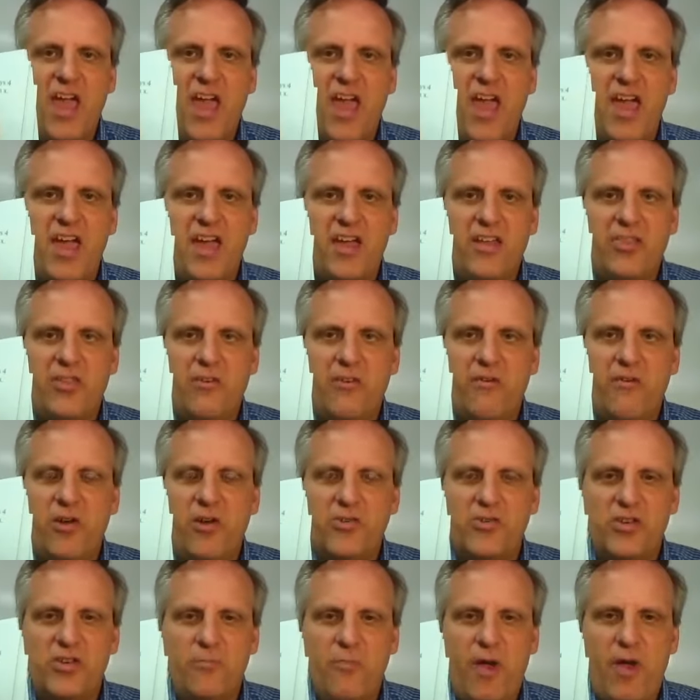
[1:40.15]
And the
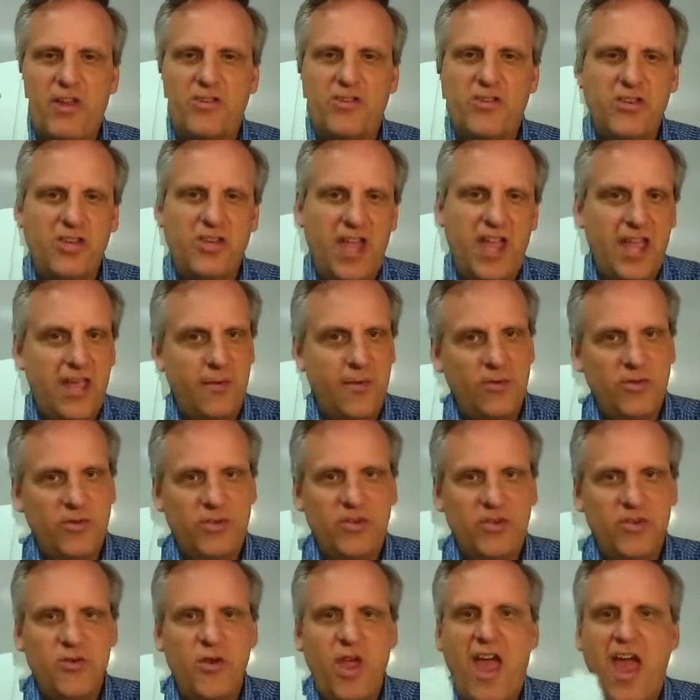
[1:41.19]
function matching game
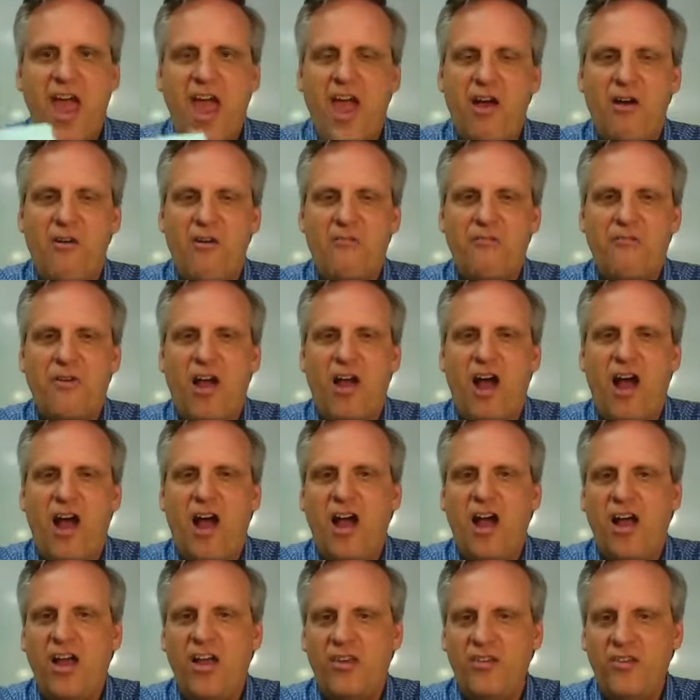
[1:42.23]
you have
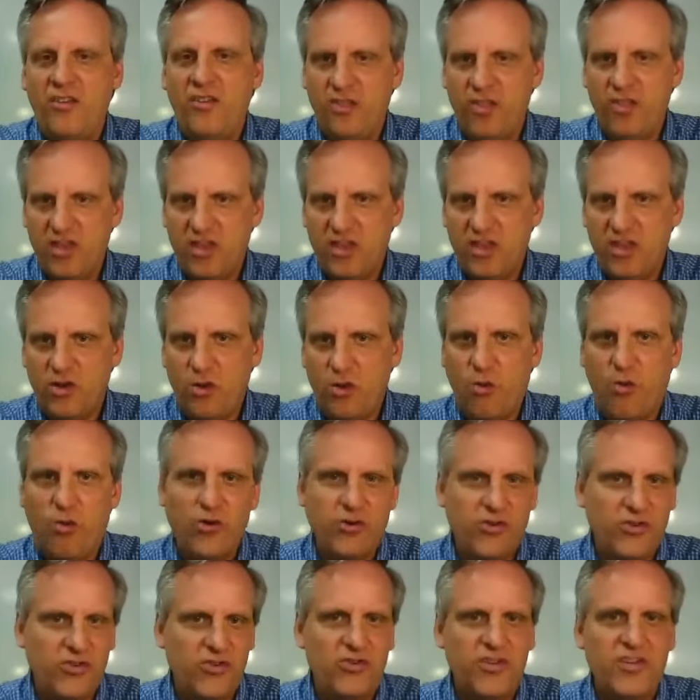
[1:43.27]
on the
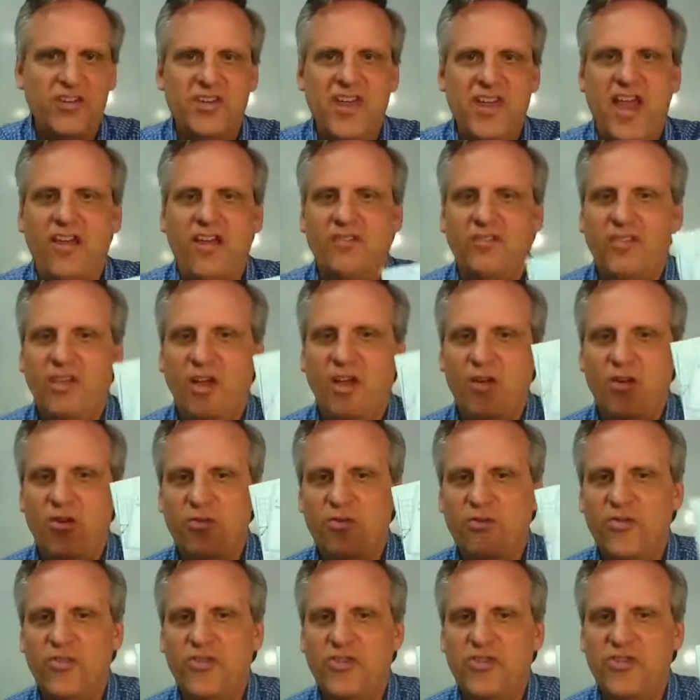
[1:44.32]
course, you can
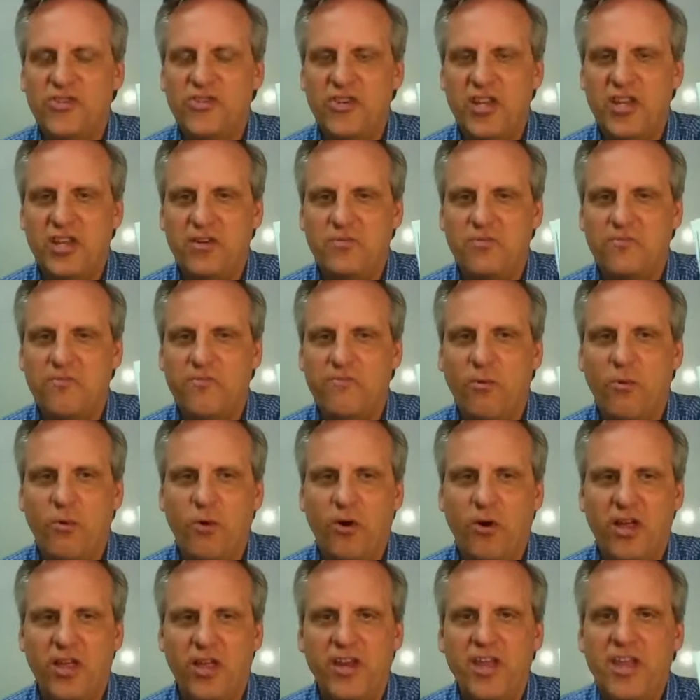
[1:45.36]
download the sheet
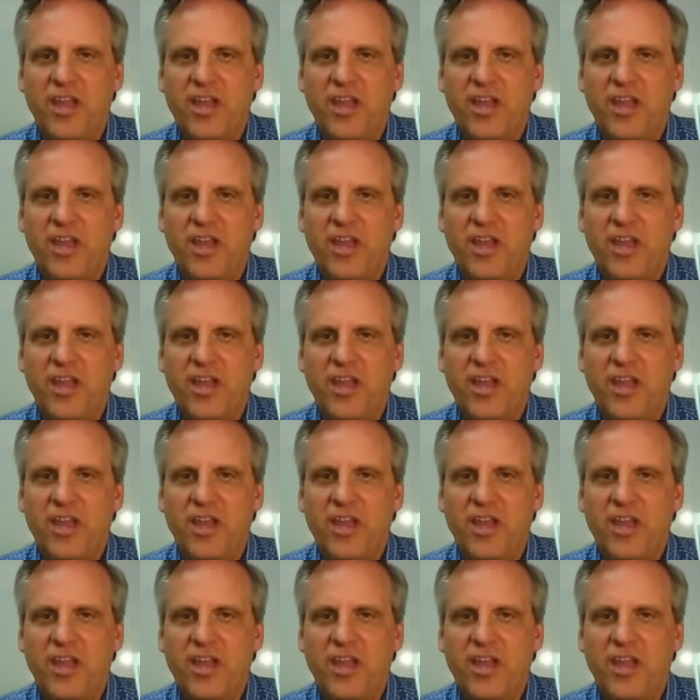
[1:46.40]
for it.